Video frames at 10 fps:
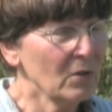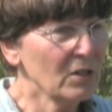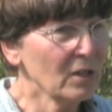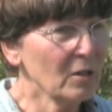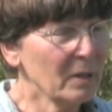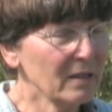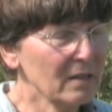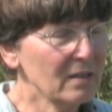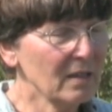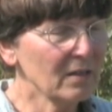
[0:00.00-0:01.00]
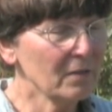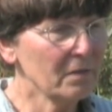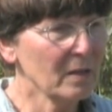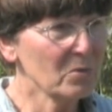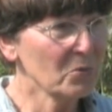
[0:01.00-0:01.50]
Till about the 10th of
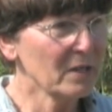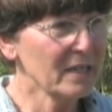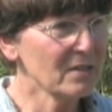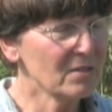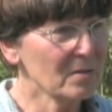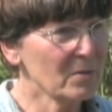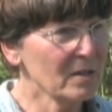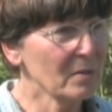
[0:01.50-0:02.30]
February or something.